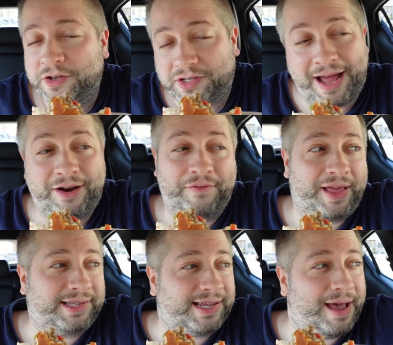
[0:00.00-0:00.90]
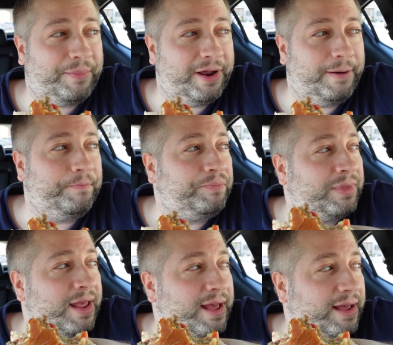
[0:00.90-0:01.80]
So I don't know if that's happening.
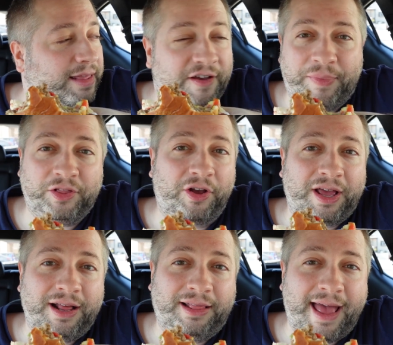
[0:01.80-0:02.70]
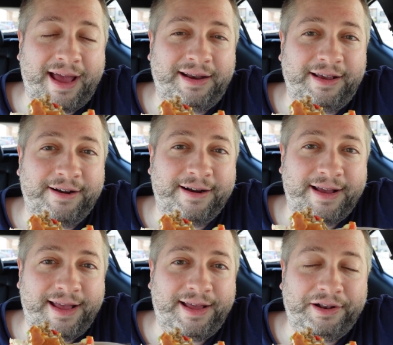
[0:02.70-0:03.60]
They've been looking at land here
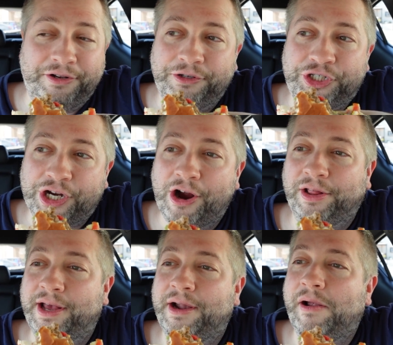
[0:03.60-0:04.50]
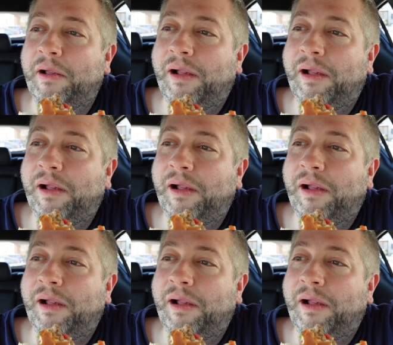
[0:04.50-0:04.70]
in Charlotte.